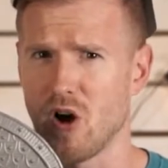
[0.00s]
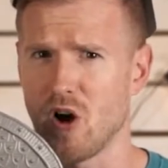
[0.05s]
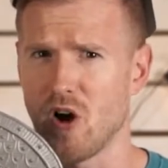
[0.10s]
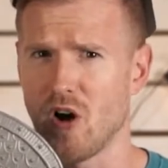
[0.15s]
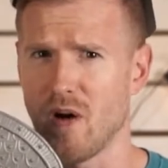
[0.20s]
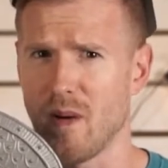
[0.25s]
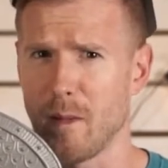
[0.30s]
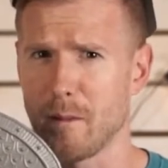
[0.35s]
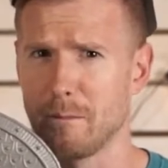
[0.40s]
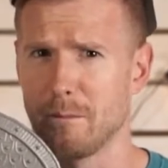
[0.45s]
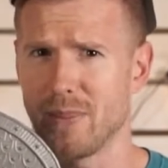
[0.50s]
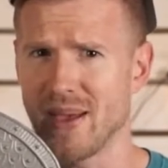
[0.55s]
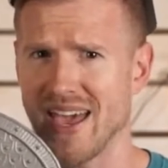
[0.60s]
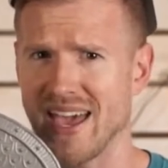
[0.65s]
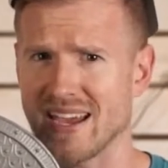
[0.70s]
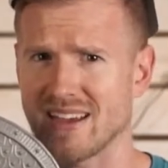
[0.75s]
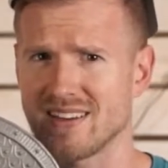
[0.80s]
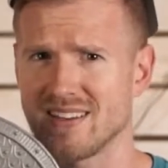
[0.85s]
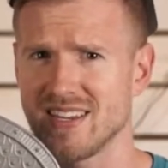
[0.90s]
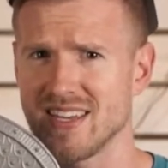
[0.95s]
all
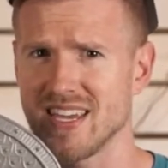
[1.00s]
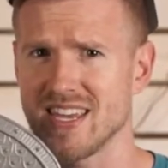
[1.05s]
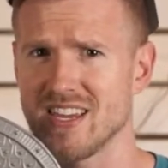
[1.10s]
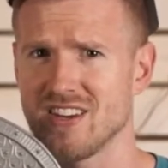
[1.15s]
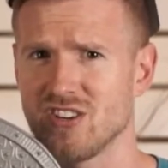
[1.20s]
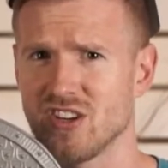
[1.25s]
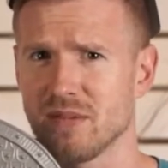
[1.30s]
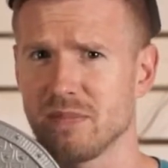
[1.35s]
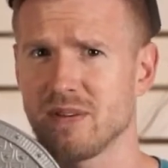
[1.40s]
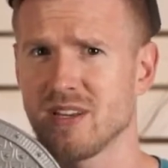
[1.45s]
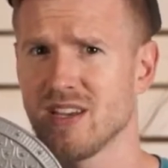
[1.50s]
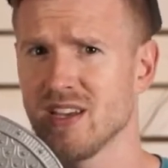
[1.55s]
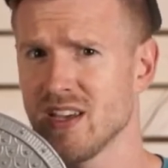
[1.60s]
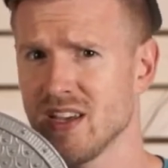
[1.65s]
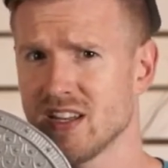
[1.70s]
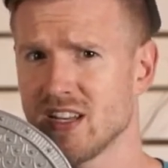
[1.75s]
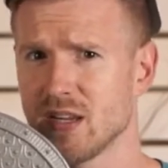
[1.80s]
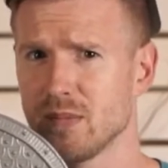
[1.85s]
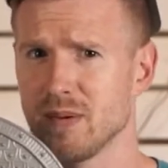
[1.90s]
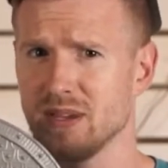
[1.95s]
back to Egypt
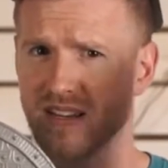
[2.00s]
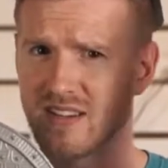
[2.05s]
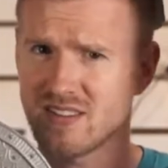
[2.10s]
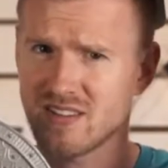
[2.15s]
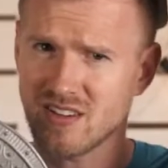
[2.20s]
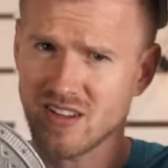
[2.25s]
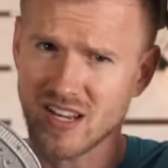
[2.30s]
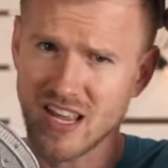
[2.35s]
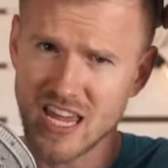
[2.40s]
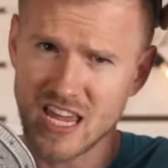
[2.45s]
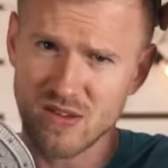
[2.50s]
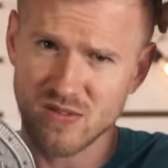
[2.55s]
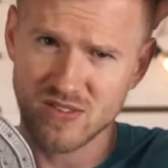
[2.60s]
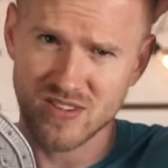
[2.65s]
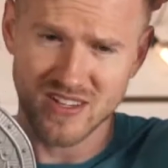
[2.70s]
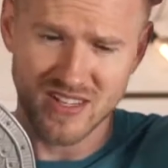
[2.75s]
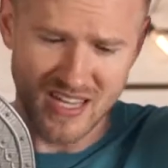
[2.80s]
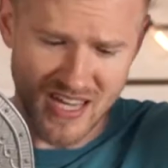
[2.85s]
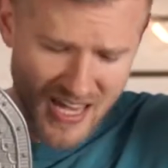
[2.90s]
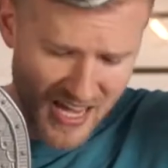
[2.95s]
to be slaves
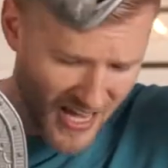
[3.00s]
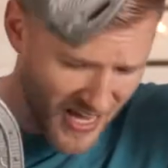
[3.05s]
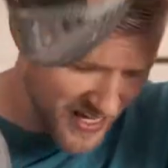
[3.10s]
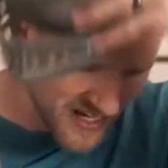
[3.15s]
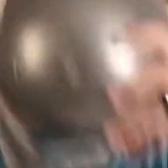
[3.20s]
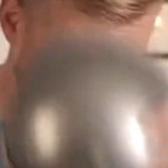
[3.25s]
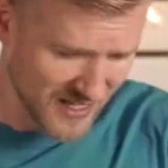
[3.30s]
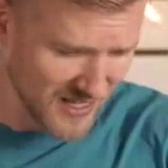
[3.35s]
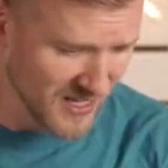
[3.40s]
again.